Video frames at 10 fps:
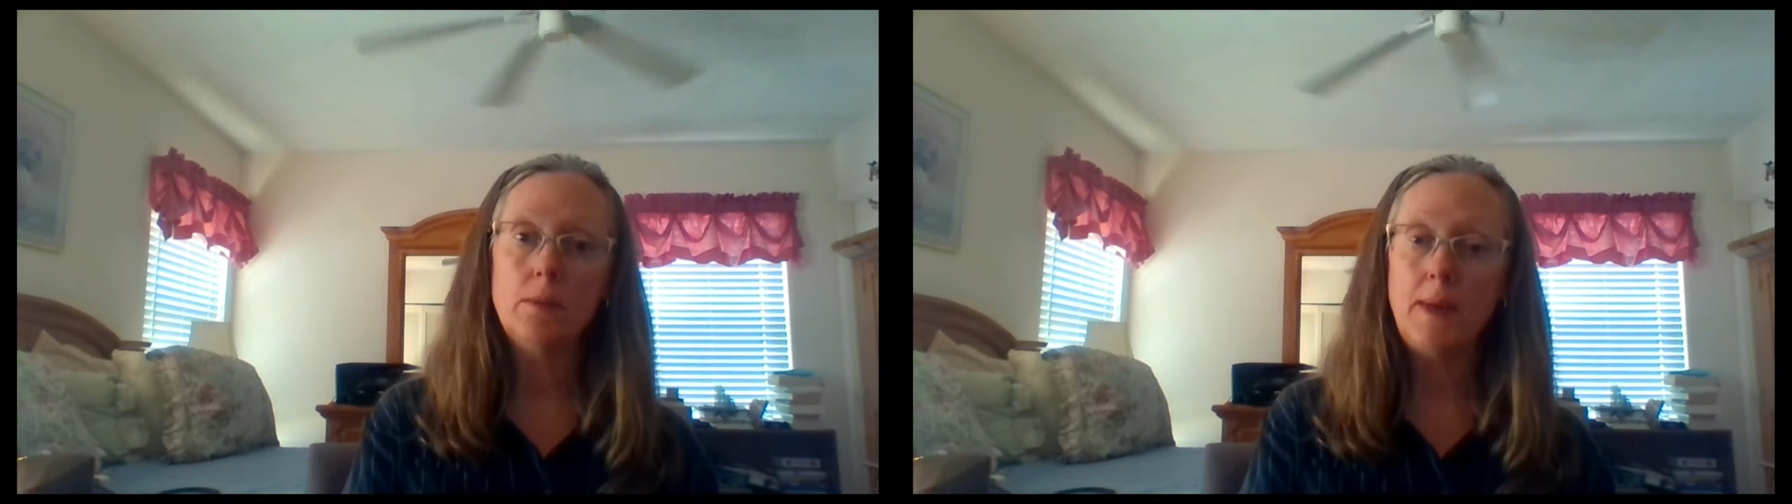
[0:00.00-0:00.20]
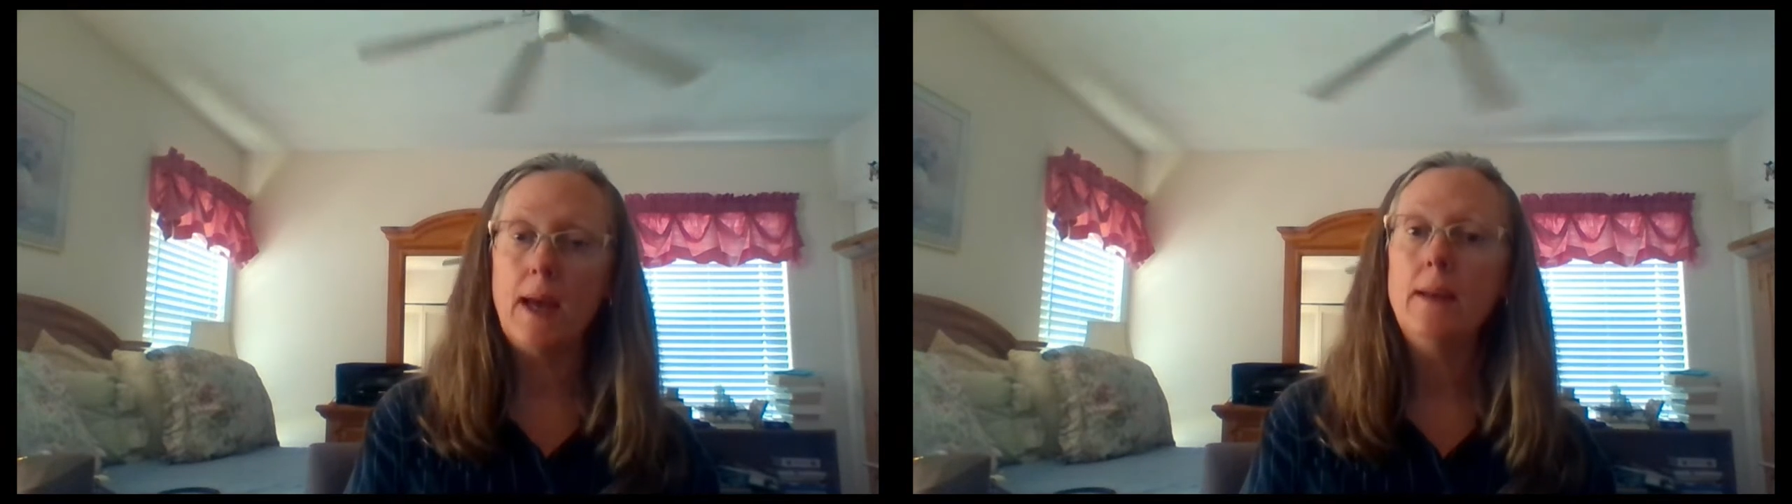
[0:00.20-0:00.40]

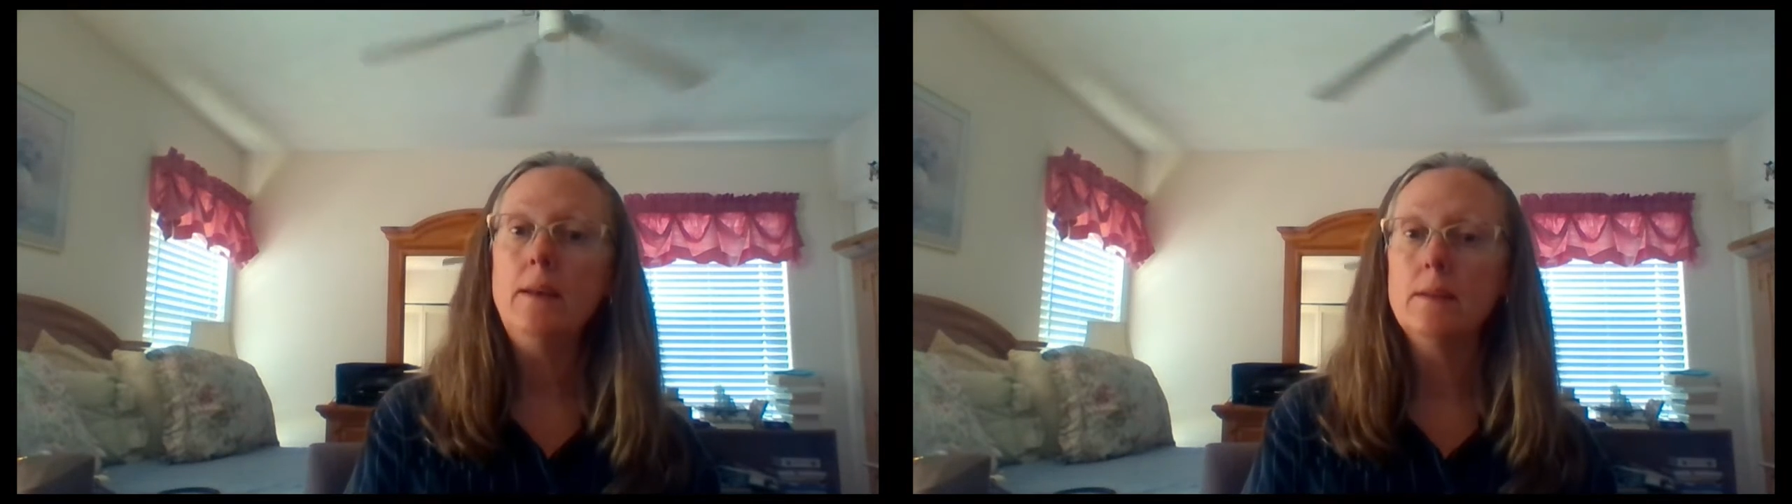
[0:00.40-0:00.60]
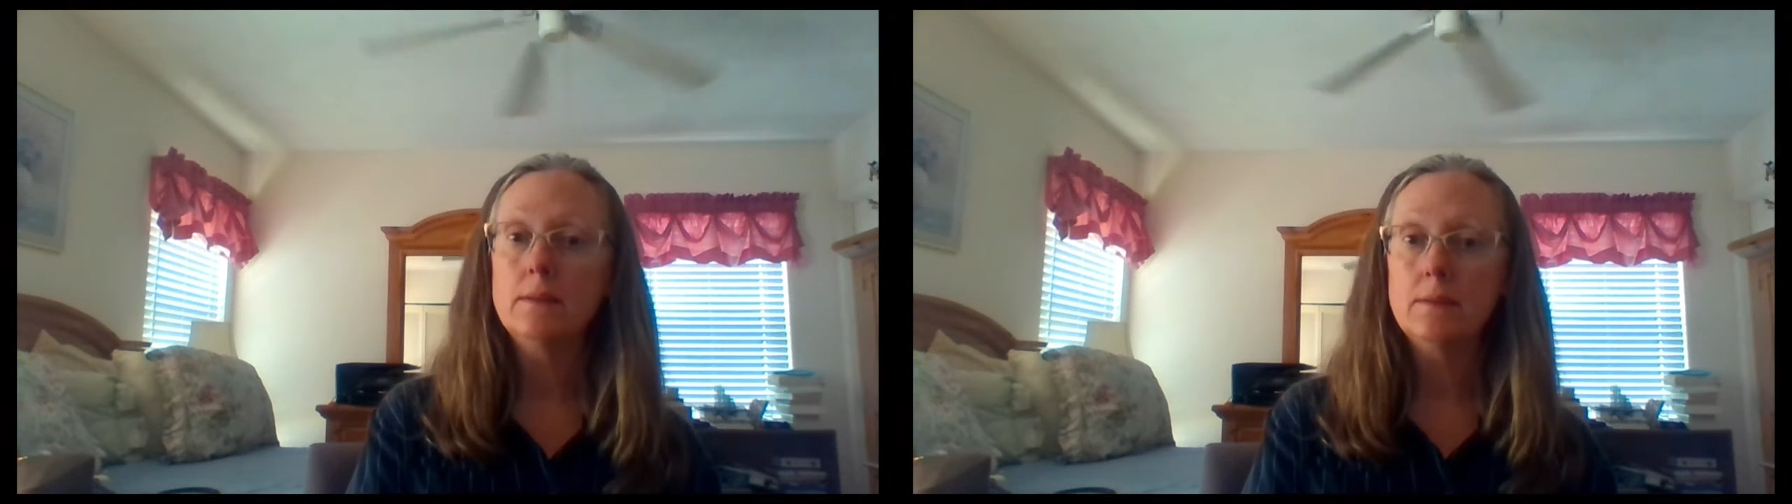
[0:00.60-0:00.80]
to
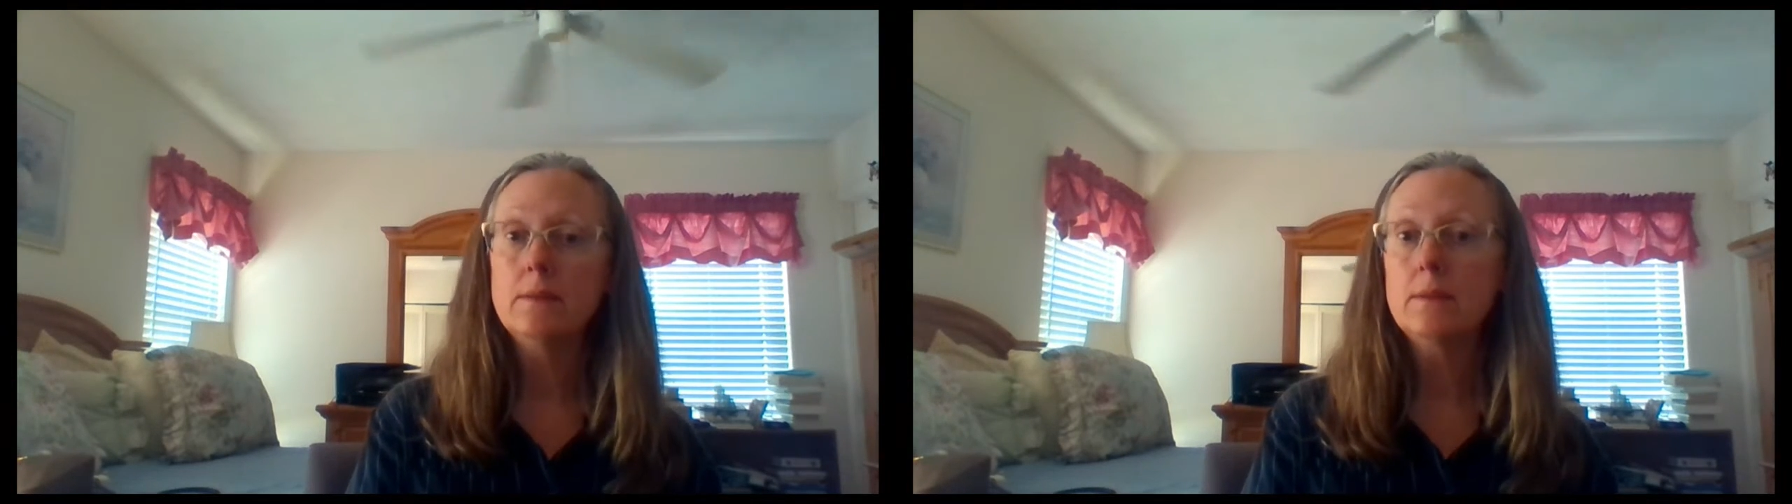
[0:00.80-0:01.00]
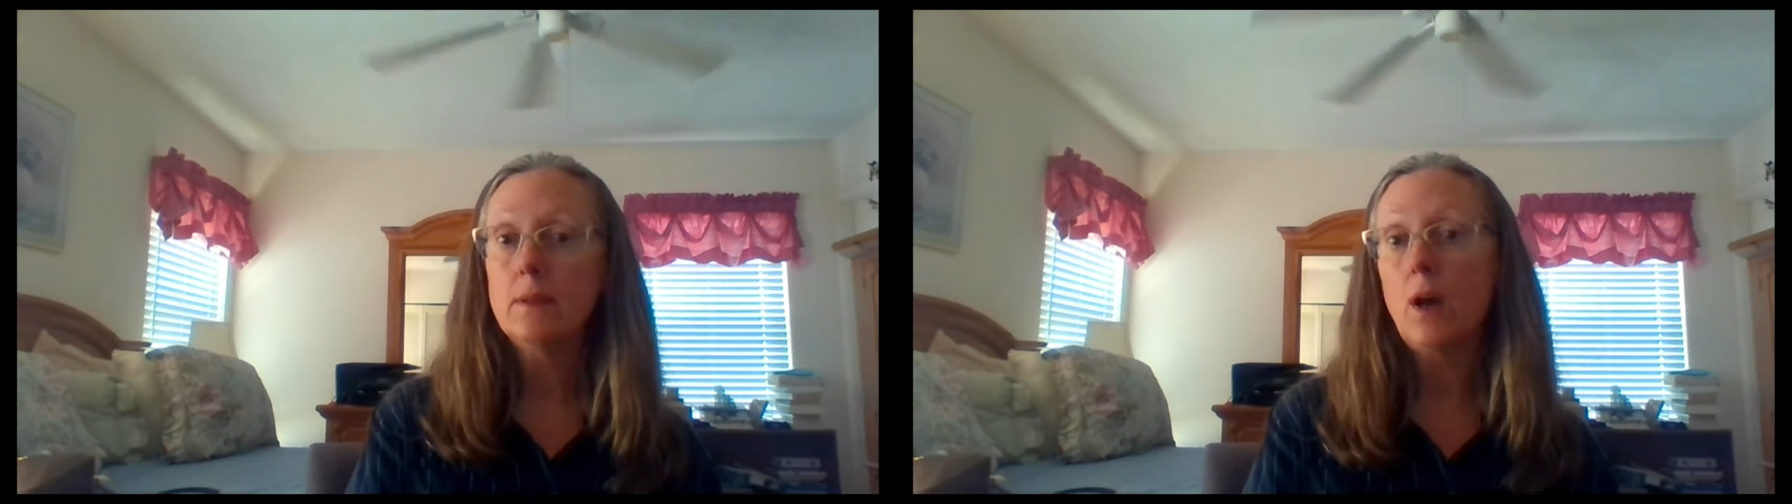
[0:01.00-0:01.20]
men,
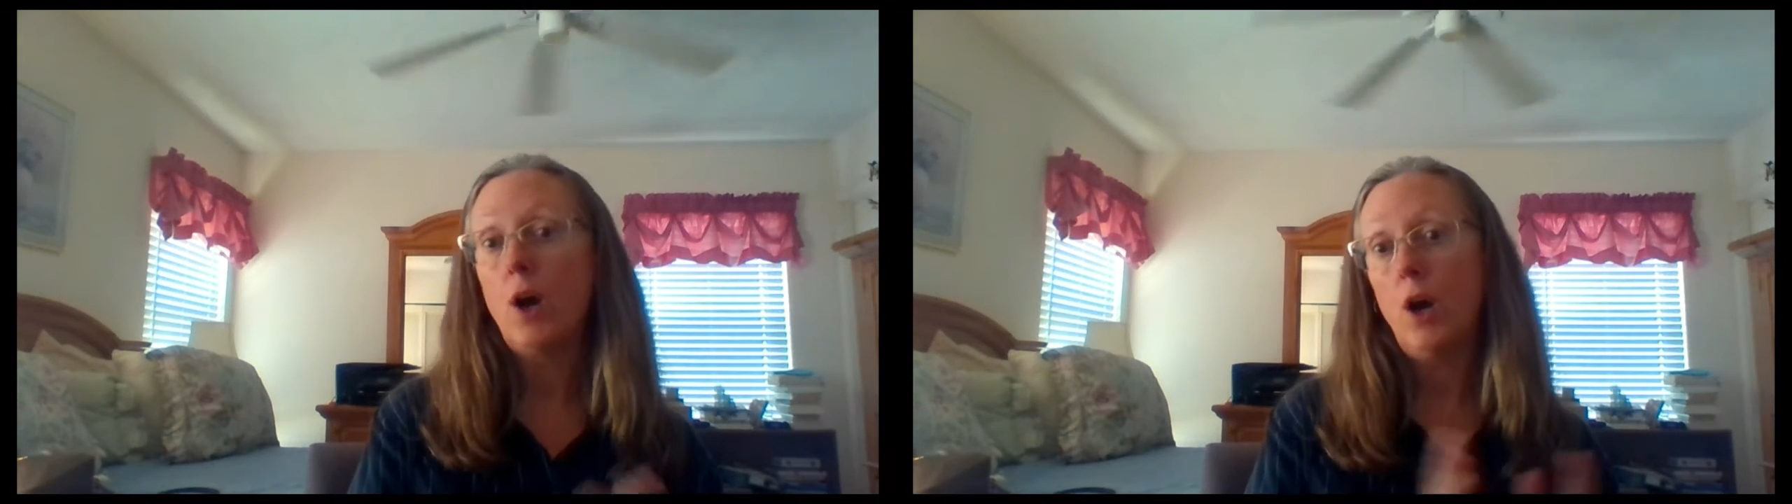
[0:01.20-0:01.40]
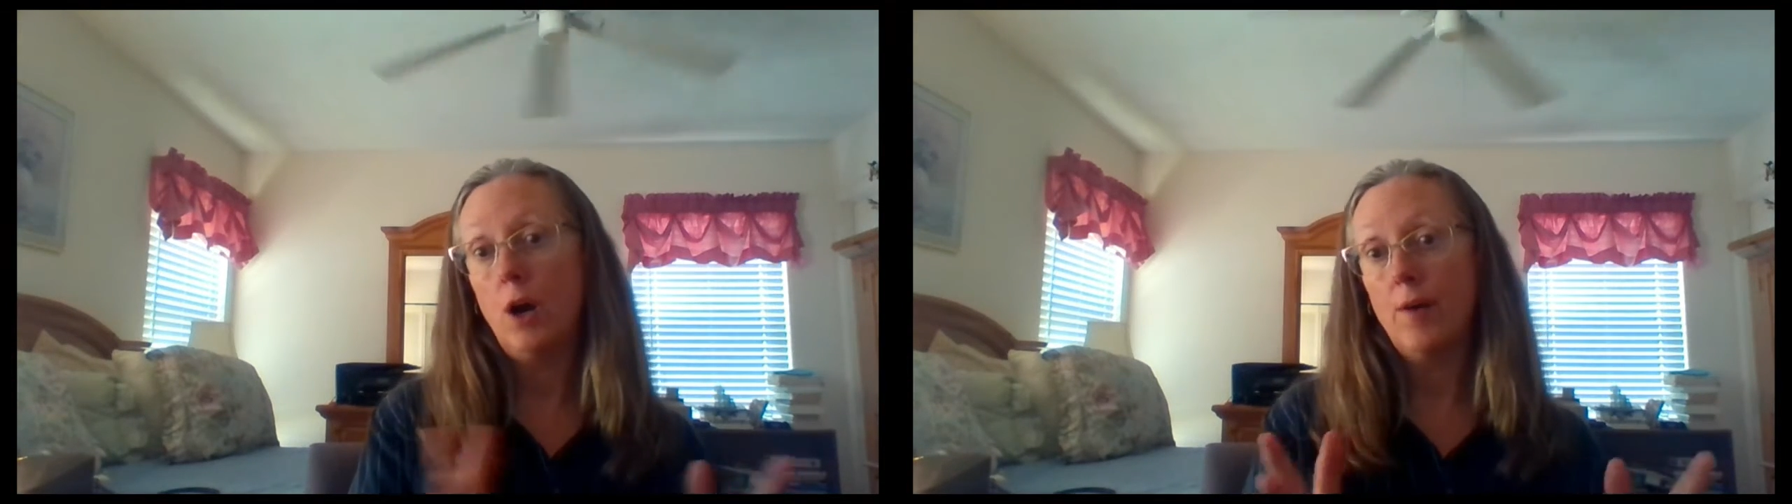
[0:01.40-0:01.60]

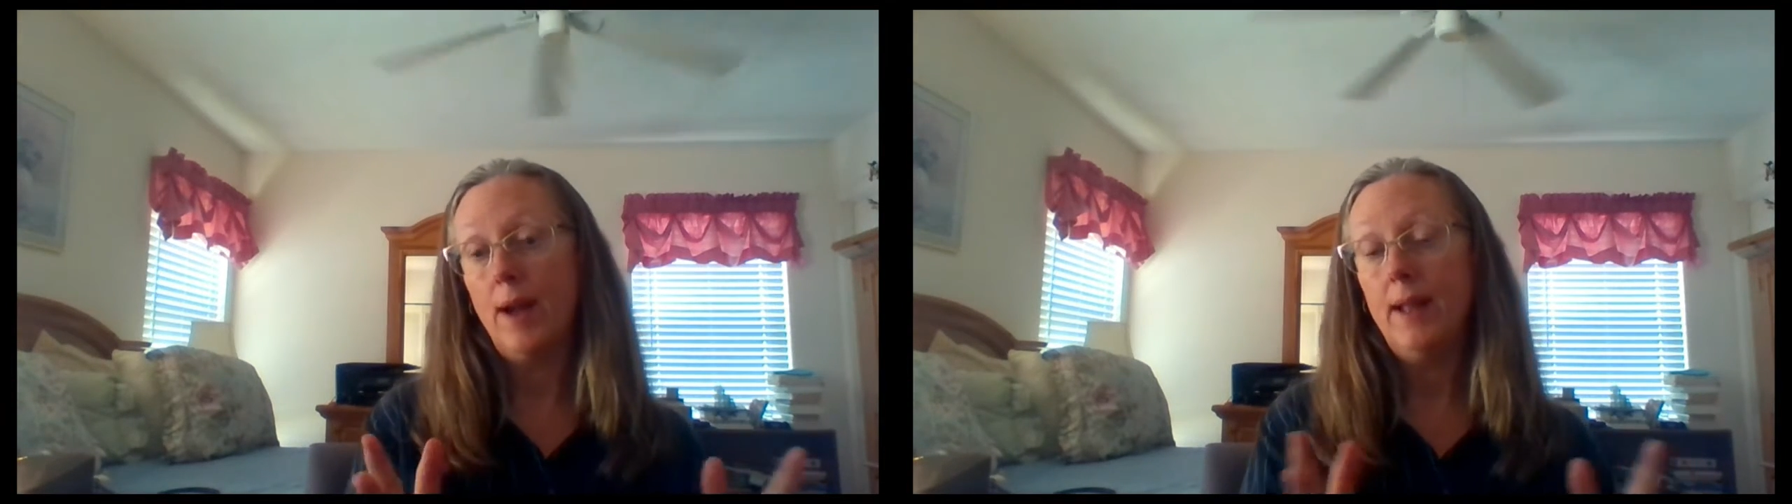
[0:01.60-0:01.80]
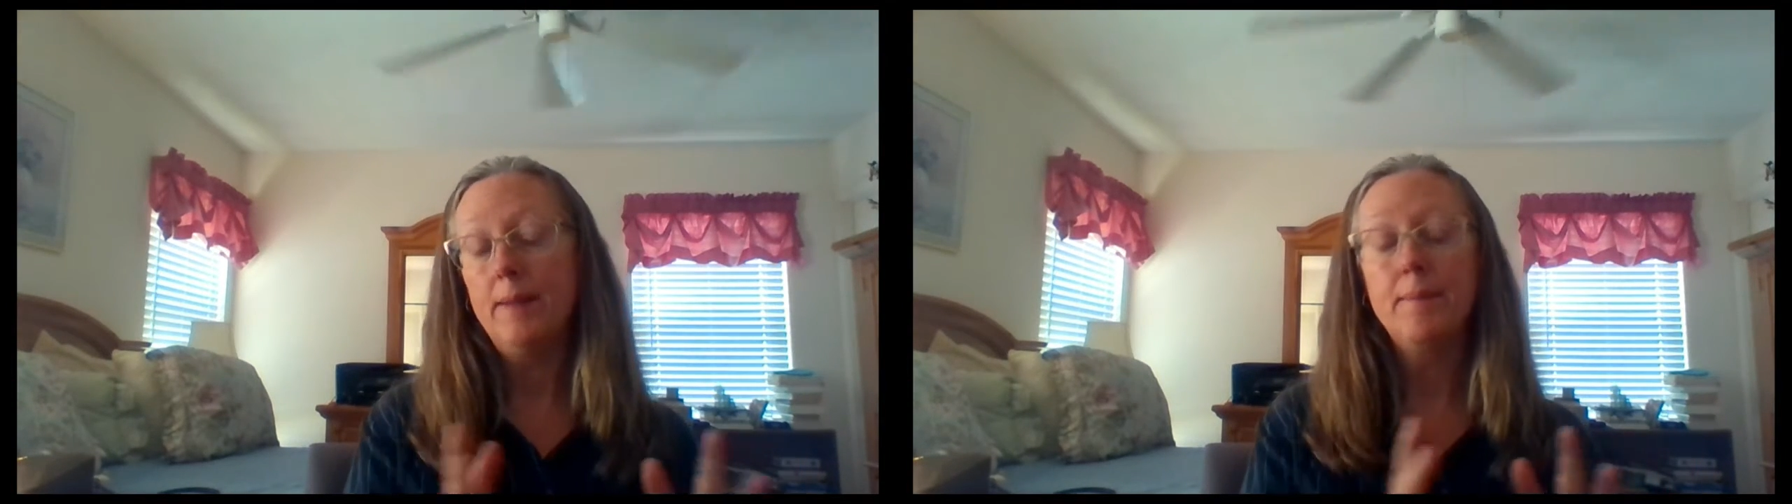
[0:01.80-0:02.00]
all
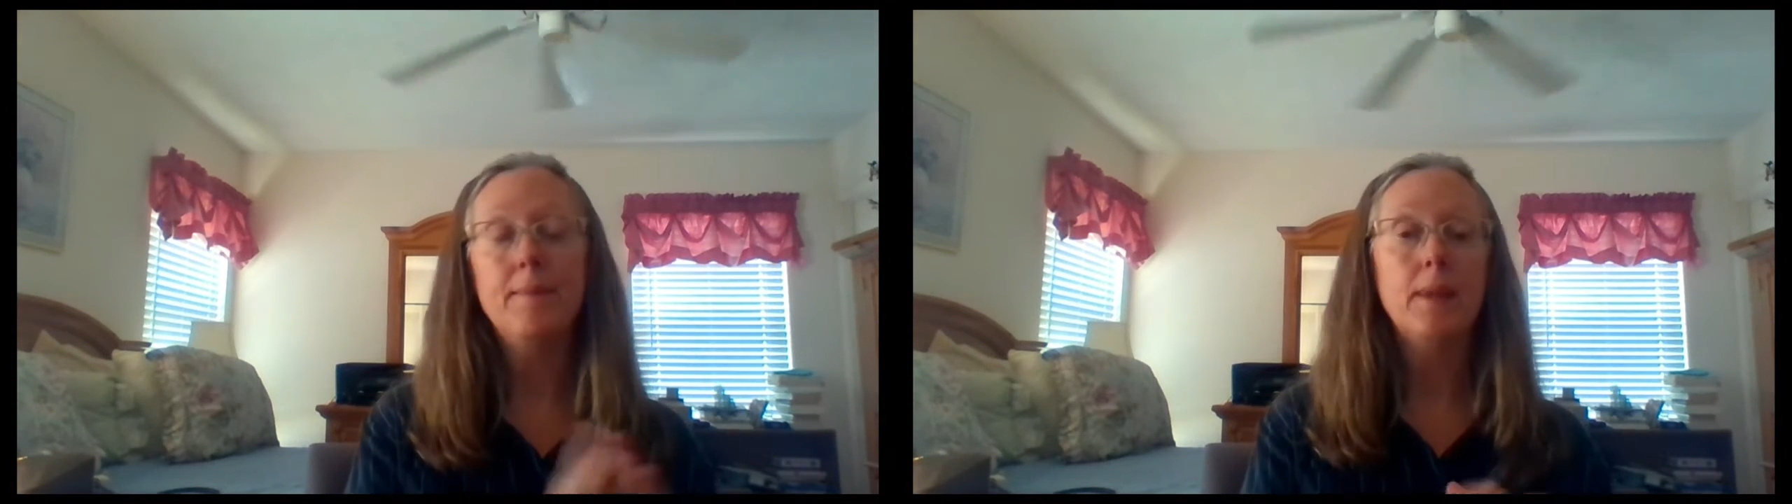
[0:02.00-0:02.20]
right,